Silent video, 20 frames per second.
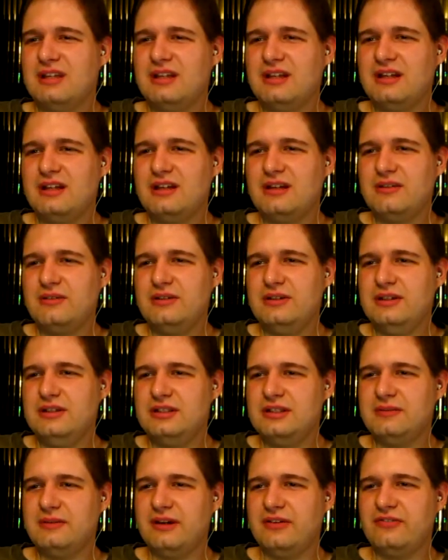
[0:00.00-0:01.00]
Hmm, wind
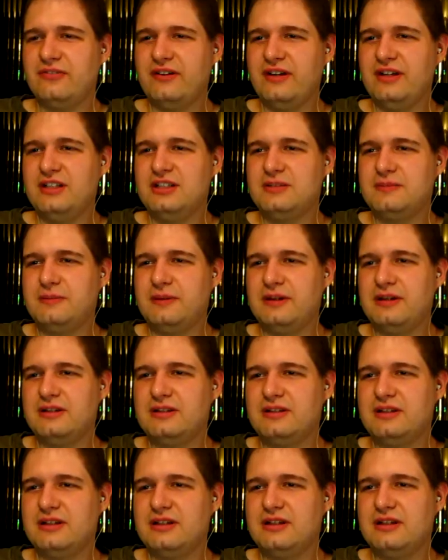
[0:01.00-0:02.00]
is in my face, but
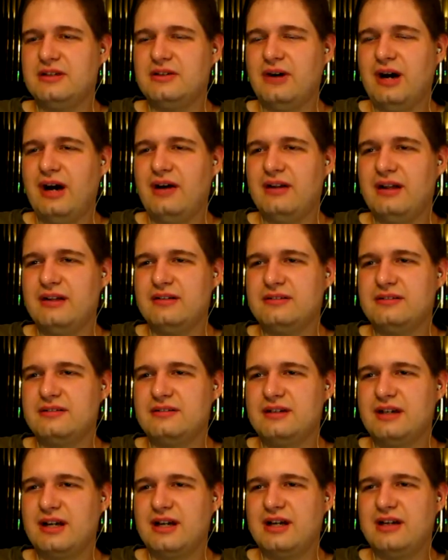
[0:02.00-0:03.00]
wow,
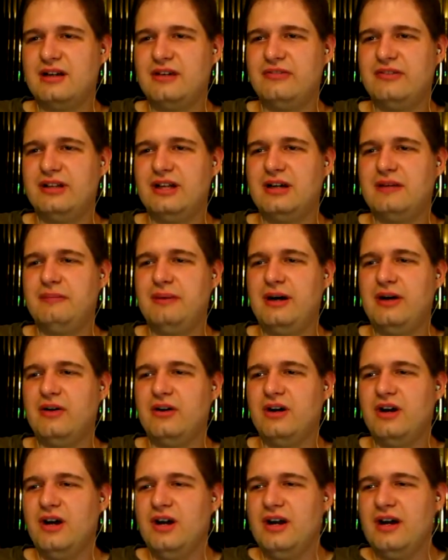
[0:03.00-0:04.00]
that, that, cut off a lot of
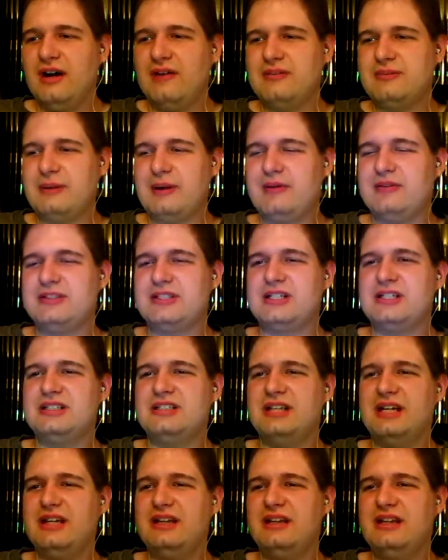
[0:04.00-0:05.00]
power. Uh, but I was gonna
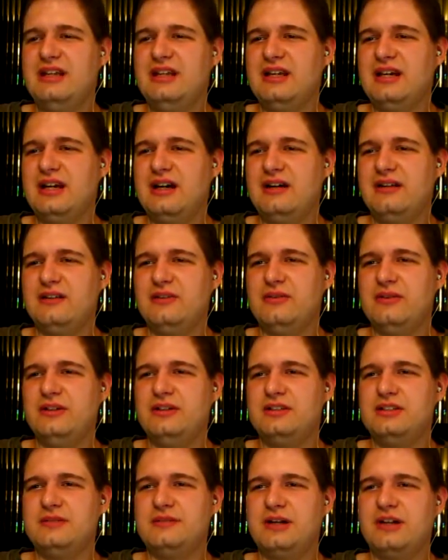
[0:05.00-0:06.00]
say the uh, the
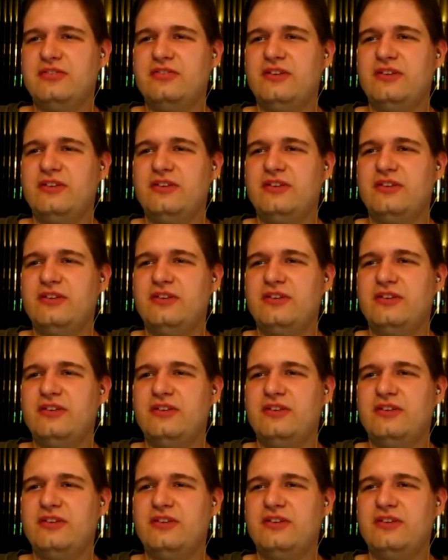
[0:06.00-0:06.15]
wind is in my